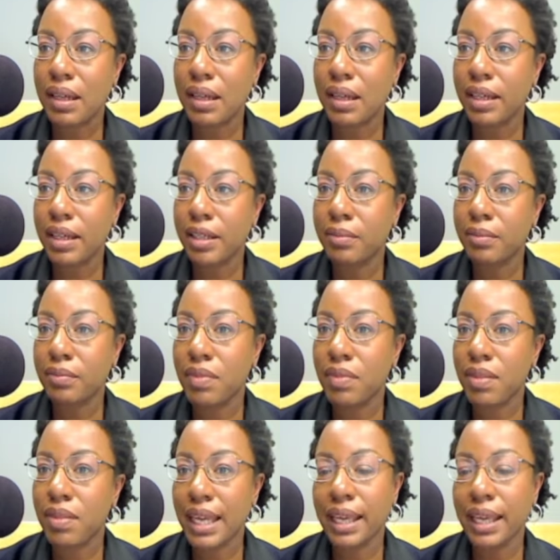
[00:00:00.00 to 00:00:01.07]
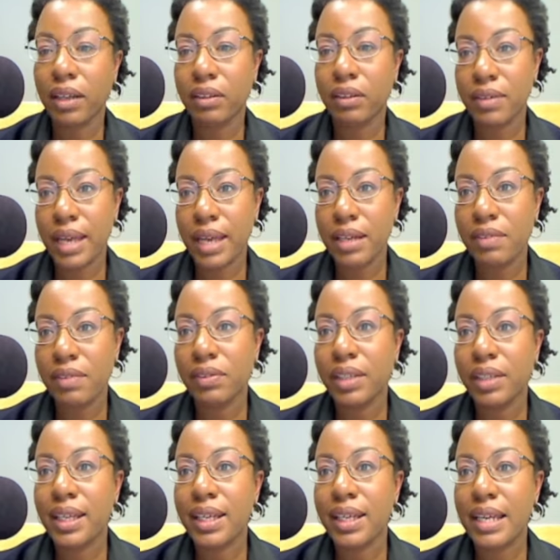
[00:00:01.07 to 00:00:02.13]
Um, thinking
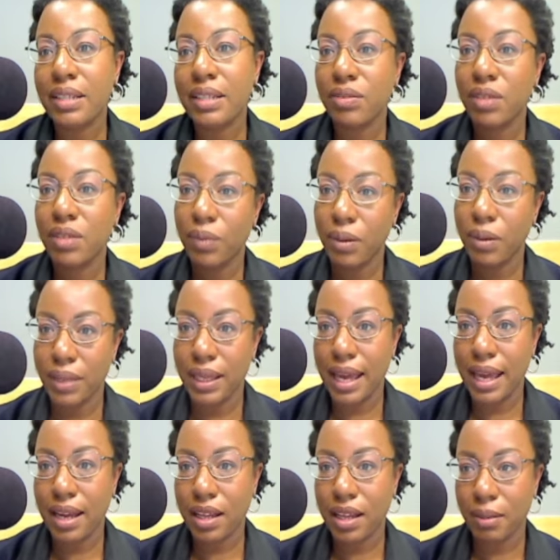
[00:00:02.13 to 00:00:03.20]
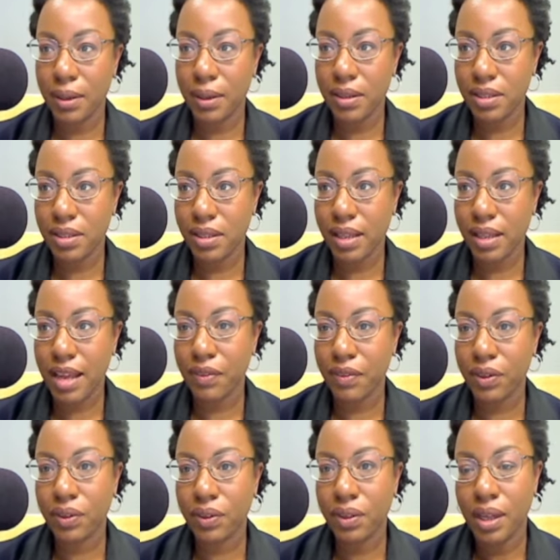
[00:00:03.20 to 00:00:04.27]
creatively and doing what we can on a personal
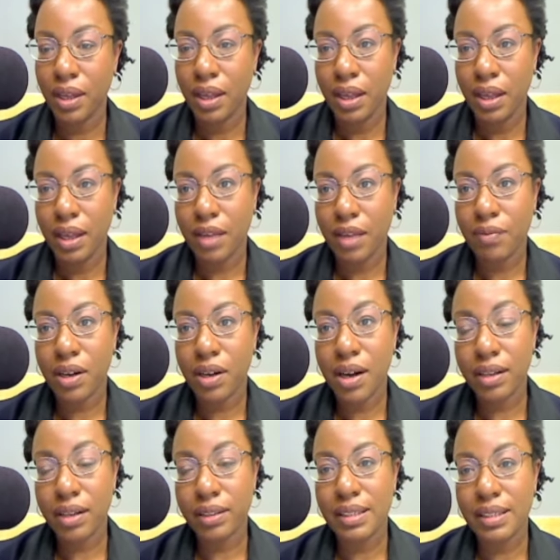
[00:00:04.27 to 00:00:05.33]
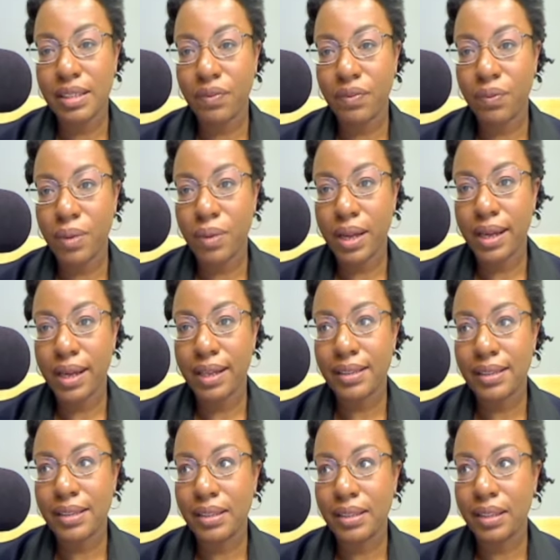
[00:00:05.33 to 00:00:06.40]
level, and um, regardless of what
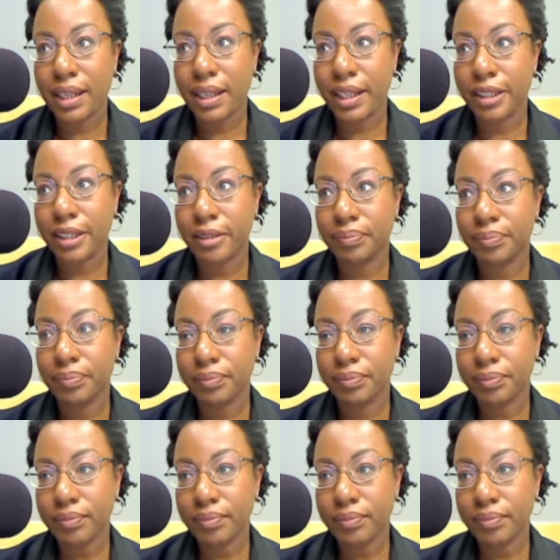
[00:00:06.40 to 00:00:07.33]
um,